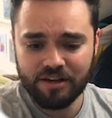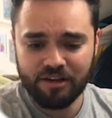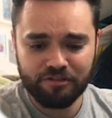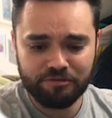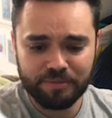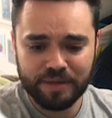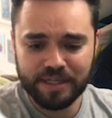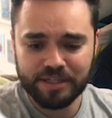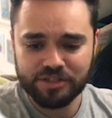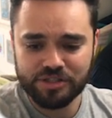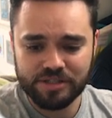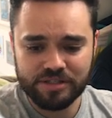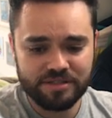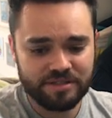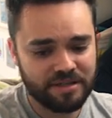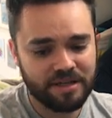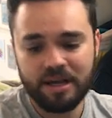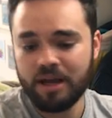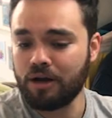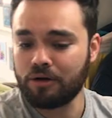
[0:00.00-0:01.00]
of me
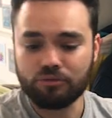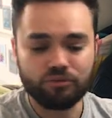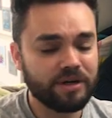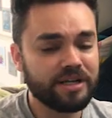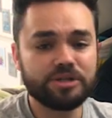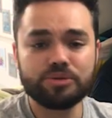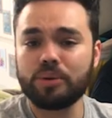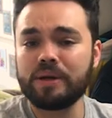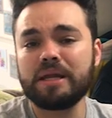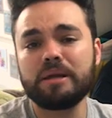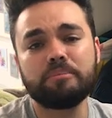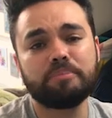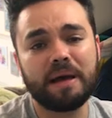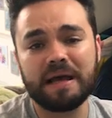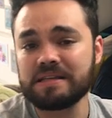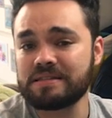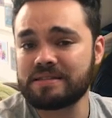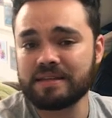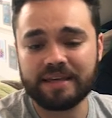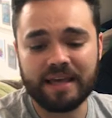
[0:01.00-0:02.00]
just retweeting
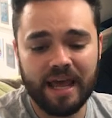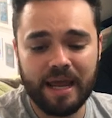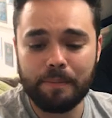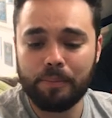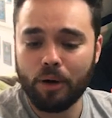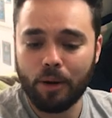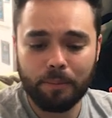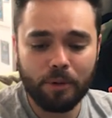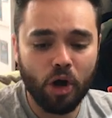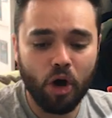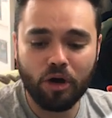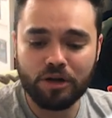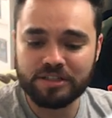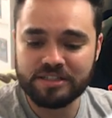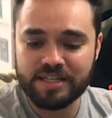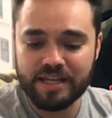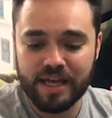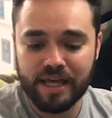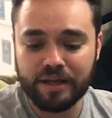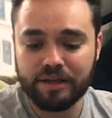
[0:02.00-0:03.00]
basic K-pop
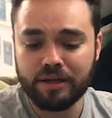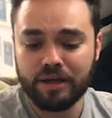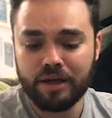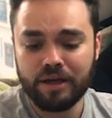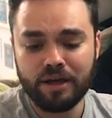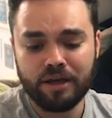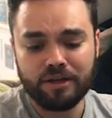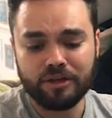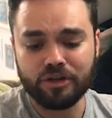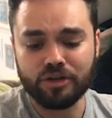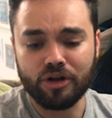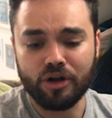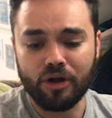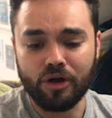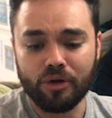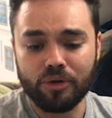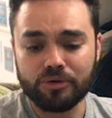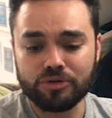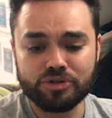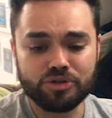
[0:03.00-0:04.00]
content, you
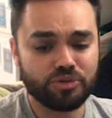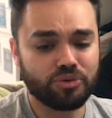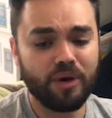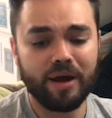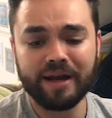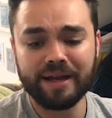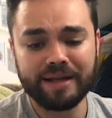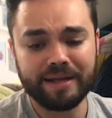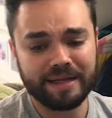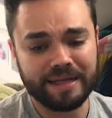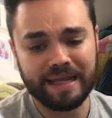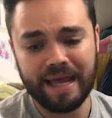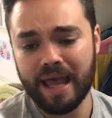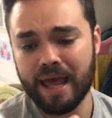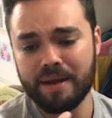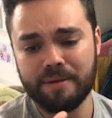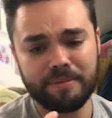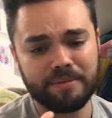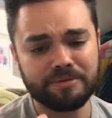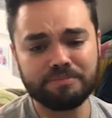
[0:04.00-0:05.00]
know, trying to
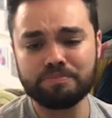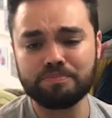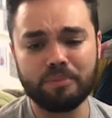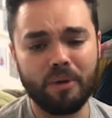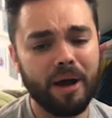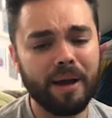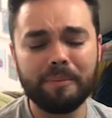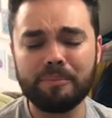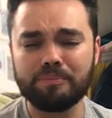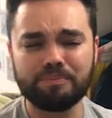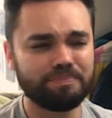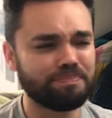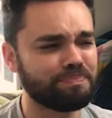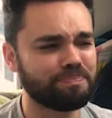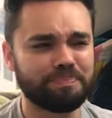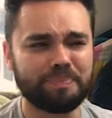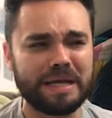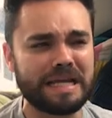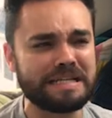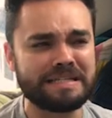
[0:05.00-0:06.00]
get my
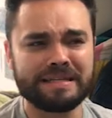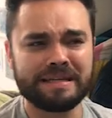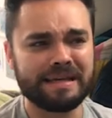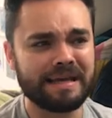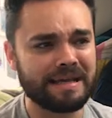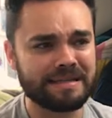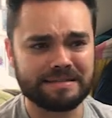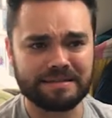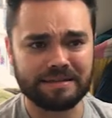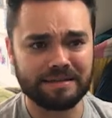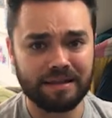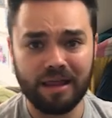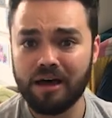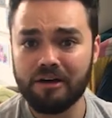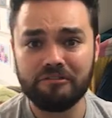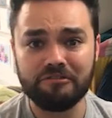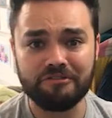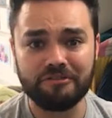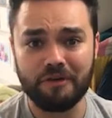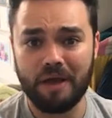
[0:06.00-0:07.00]
BTS
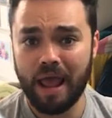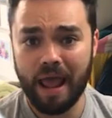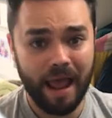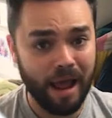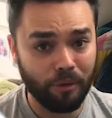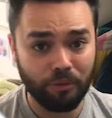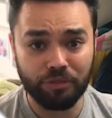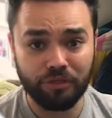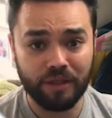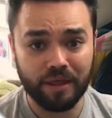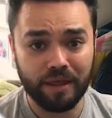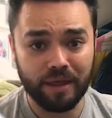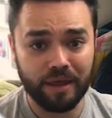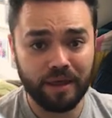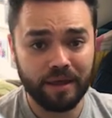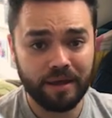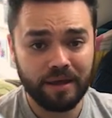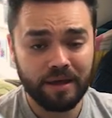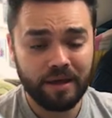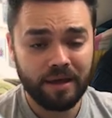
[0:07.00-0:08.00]
love out
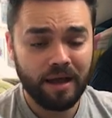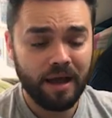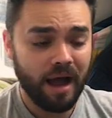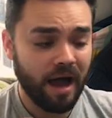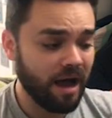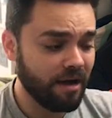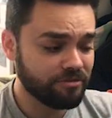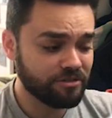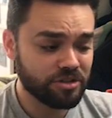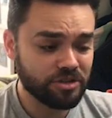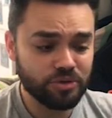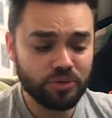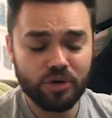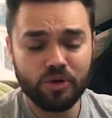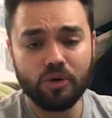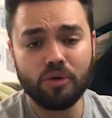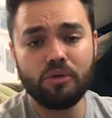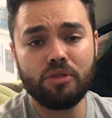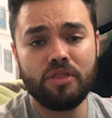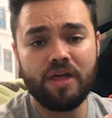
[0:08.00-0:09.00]
there. After
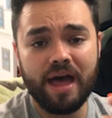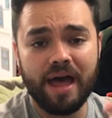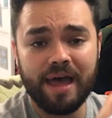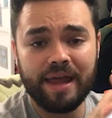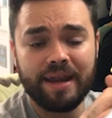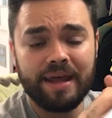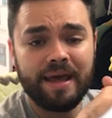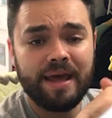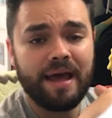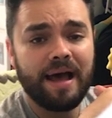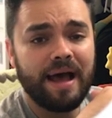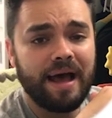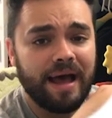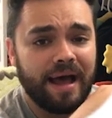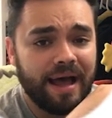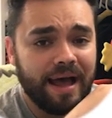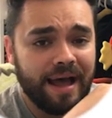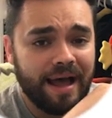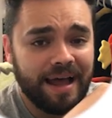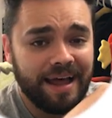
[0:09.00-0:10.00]
doing all that,
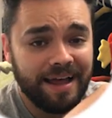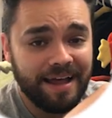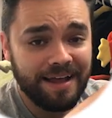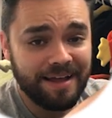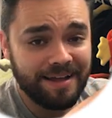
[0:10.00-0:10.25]
I